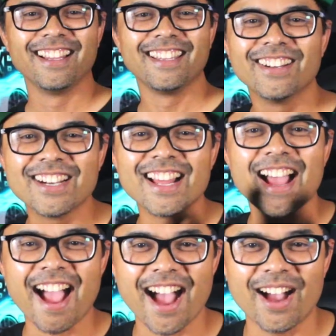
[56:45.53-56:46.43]
A year and a
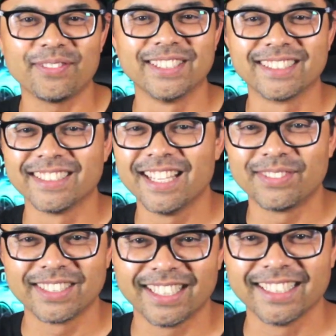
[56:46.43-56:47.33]
half, it has
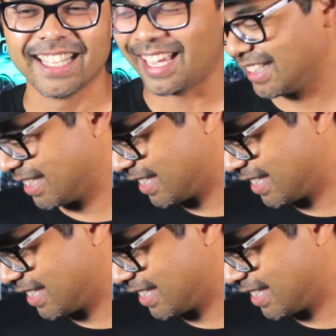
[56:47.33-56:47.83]
never done that.